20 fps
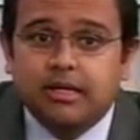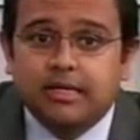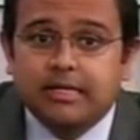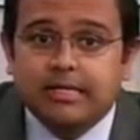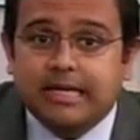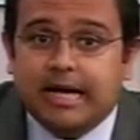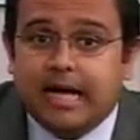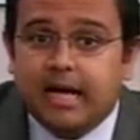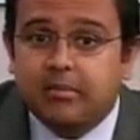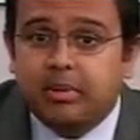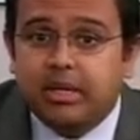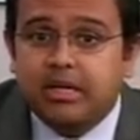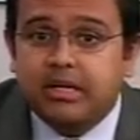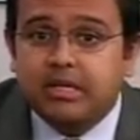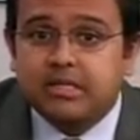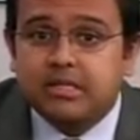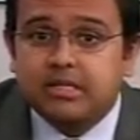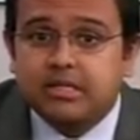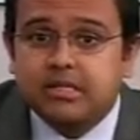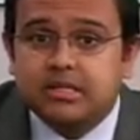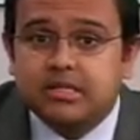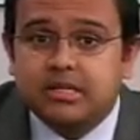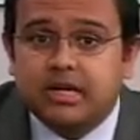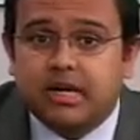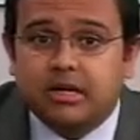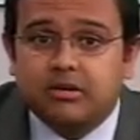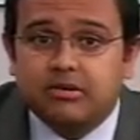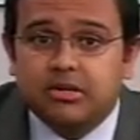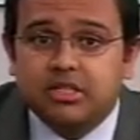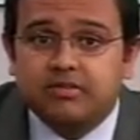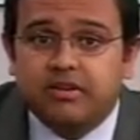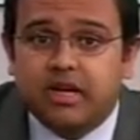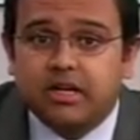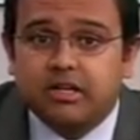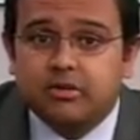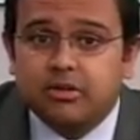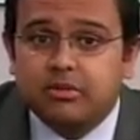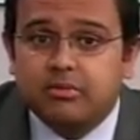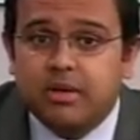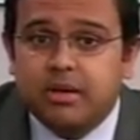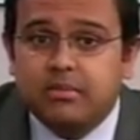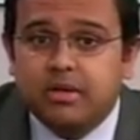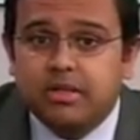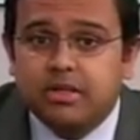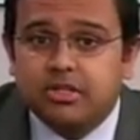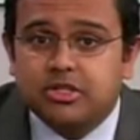Diabetes is the second risk factor with maybe the